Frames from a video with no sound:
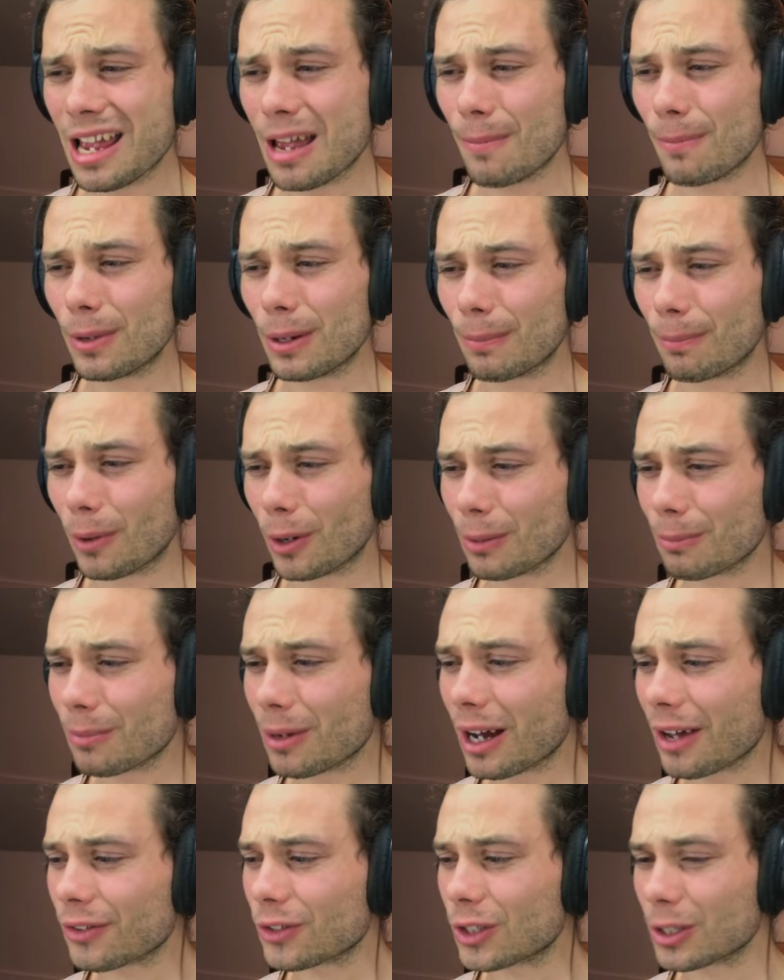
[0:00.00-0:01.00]
A bit of bottom
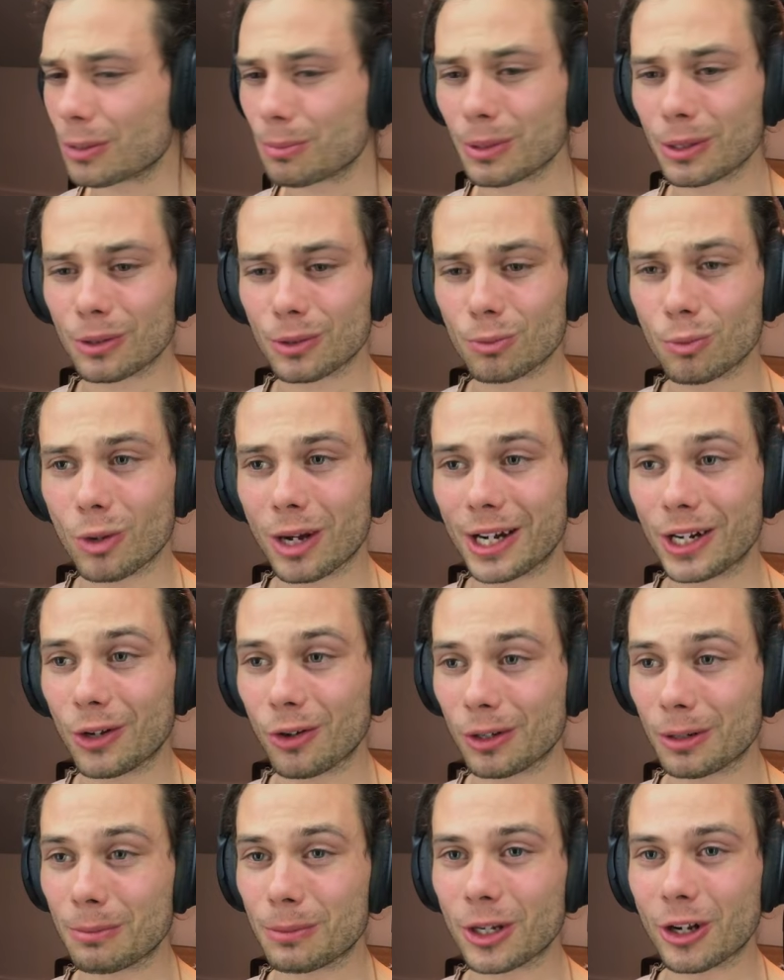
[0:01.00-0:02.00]
path, just because why
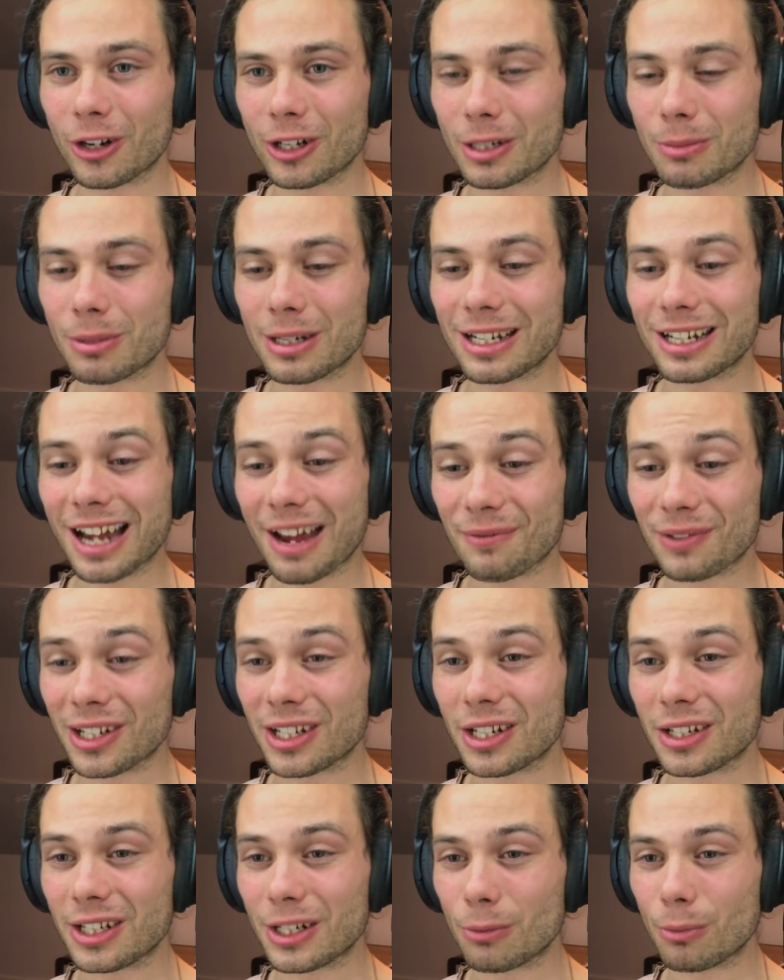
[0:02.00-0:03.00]
not? I'm going to be having
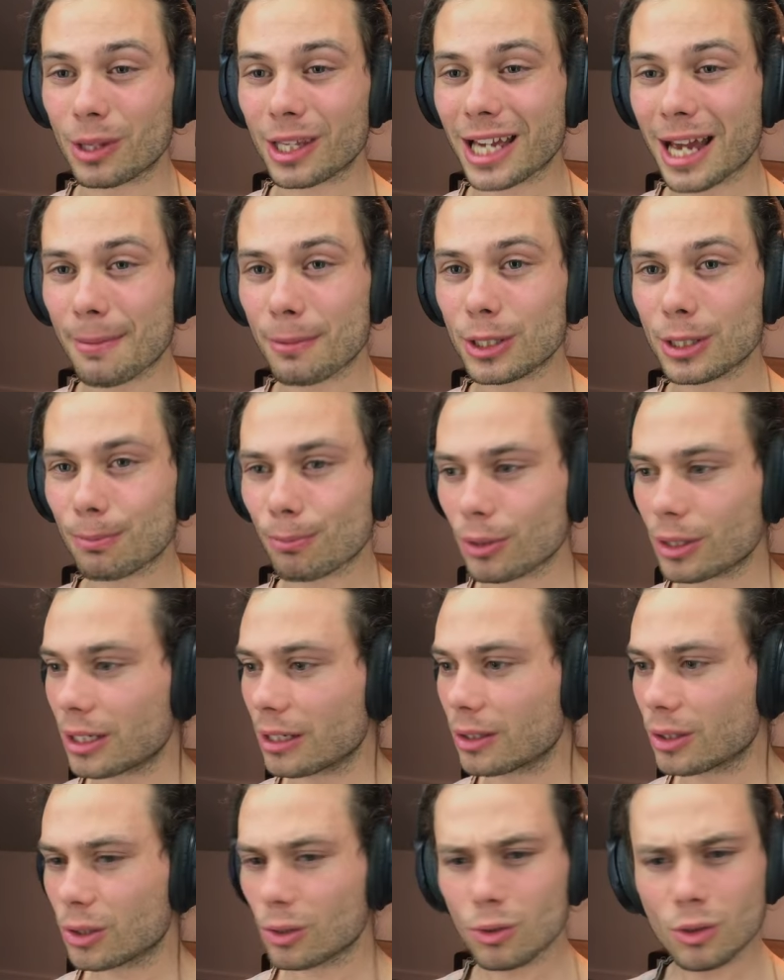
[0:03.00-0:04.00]
to deal with camos pretty
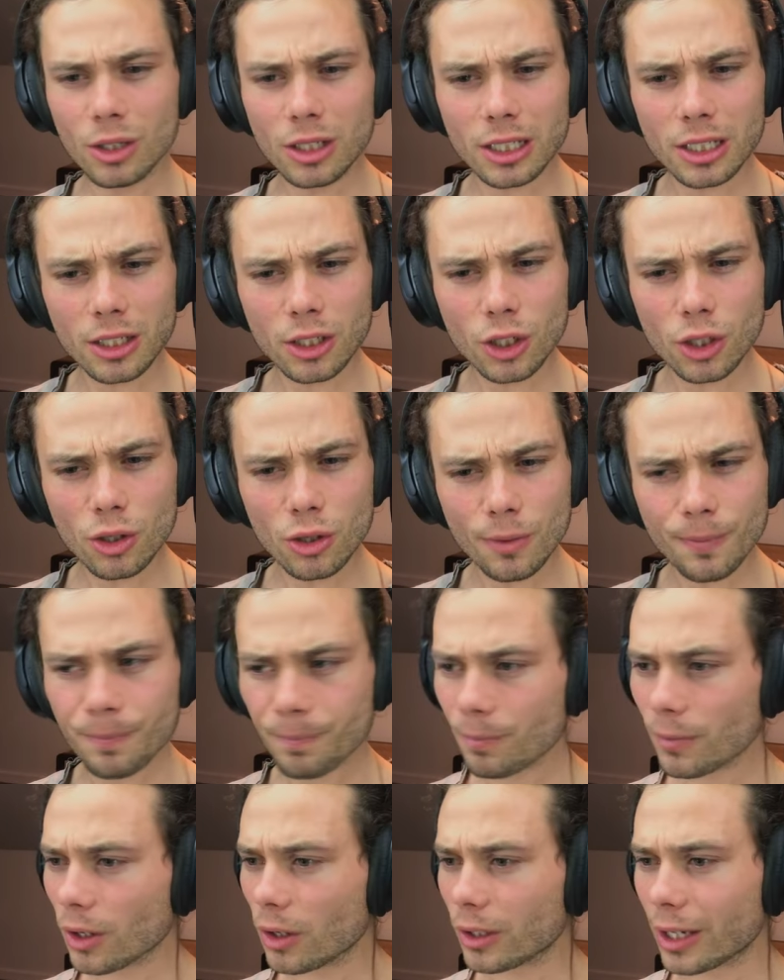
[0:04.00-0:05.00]
soon. Did you?
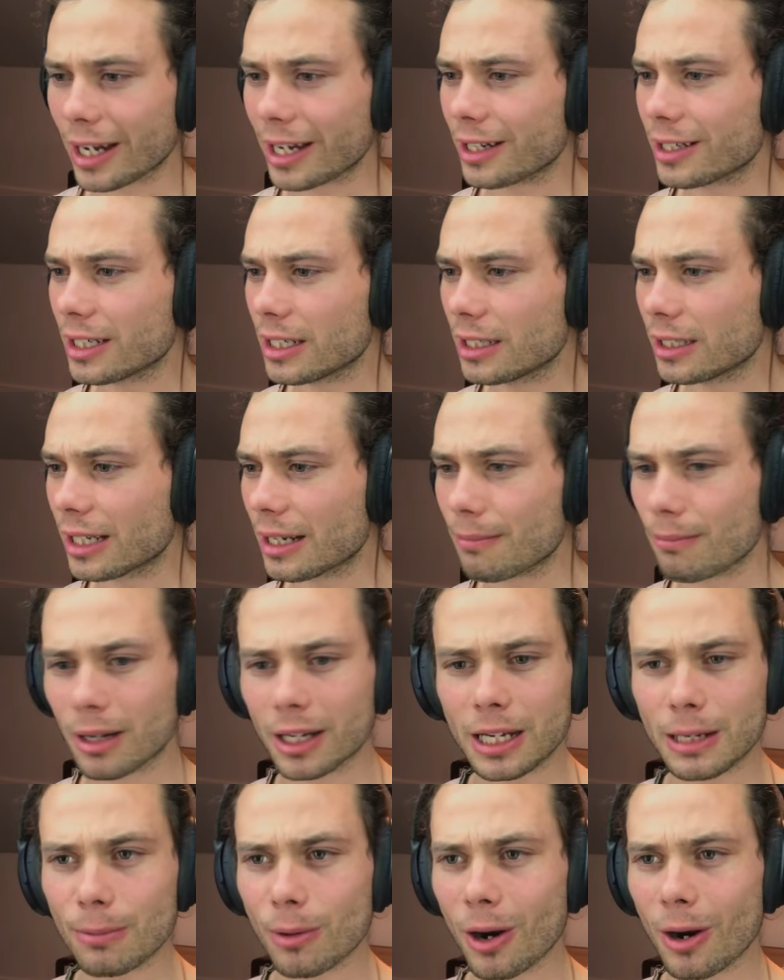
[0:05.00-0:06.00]
Okay, I didn't get
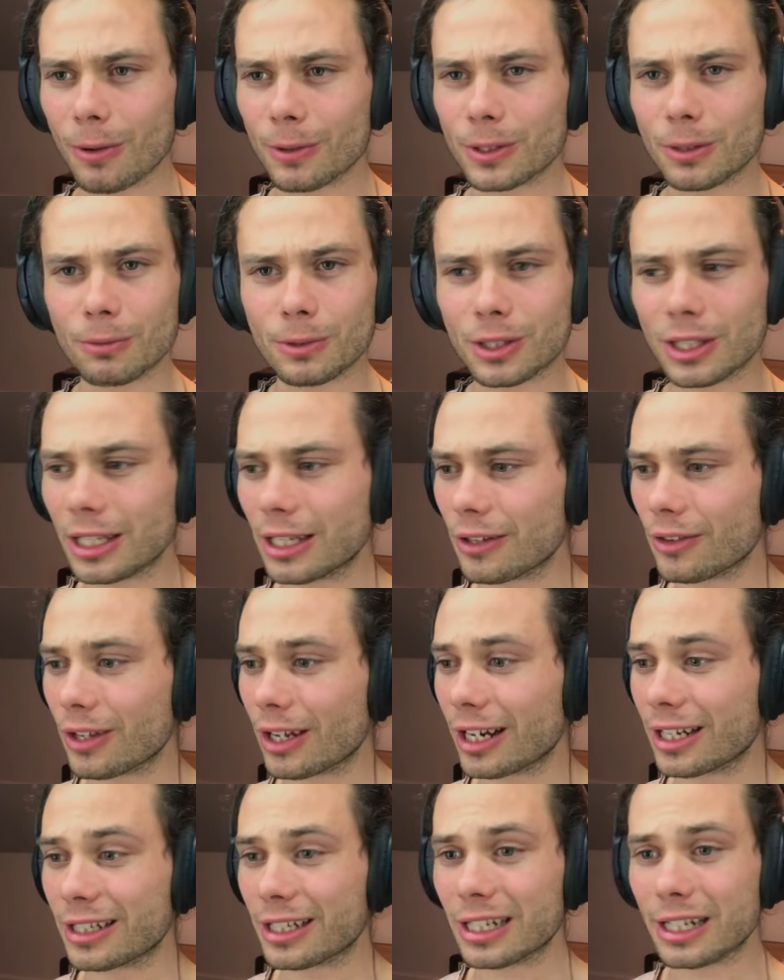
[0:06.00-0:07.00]
monkey pirates. I was thinking that
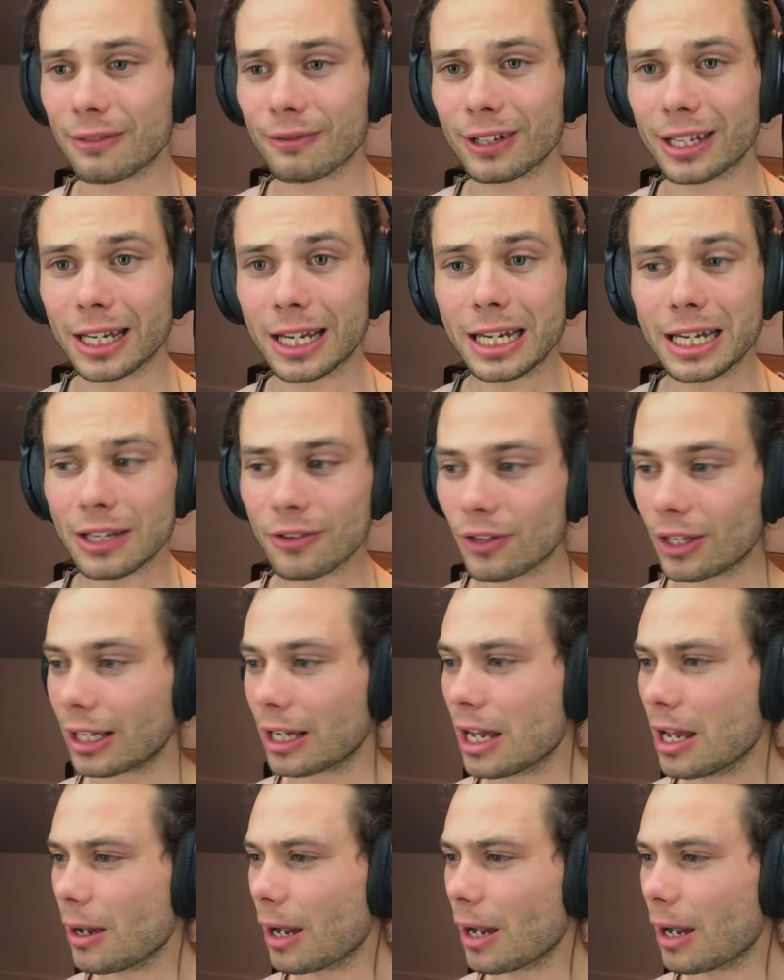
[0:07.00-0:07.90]
I didn't even get anything.